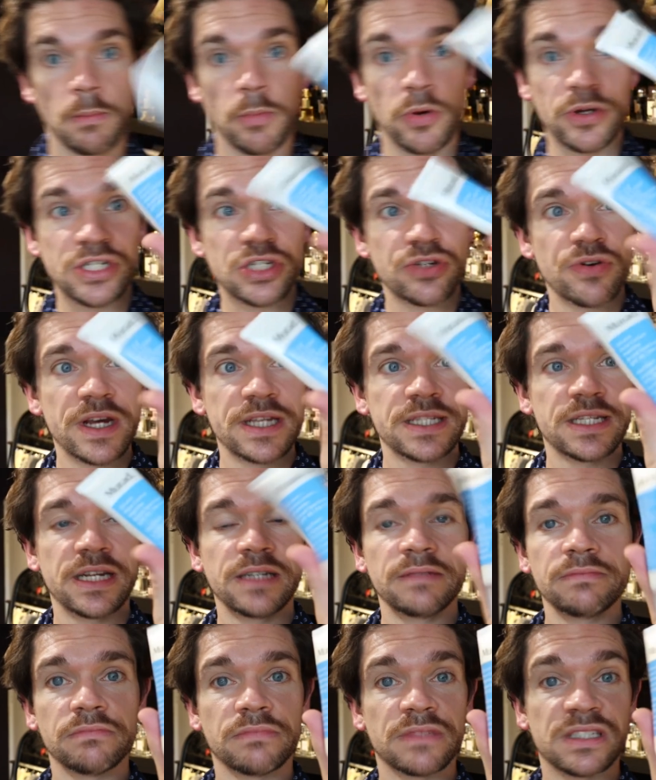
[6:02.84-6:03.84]

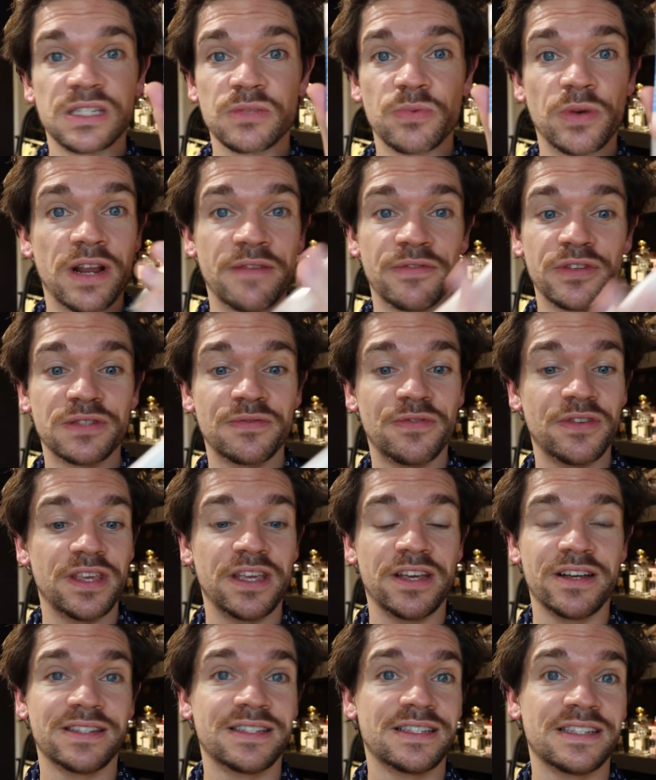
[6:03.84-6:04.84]
Moisturiser, this is one I've used for
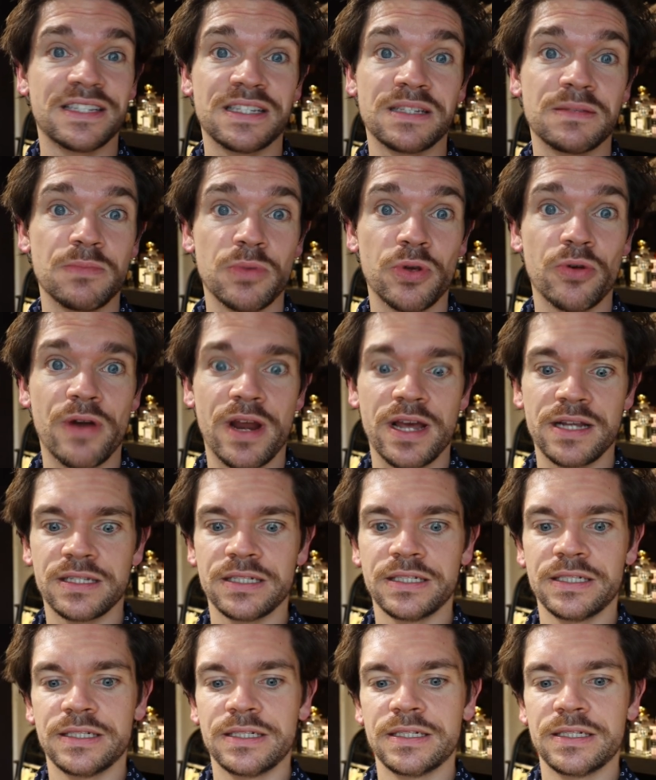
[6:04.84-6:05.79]
years. This is Murad.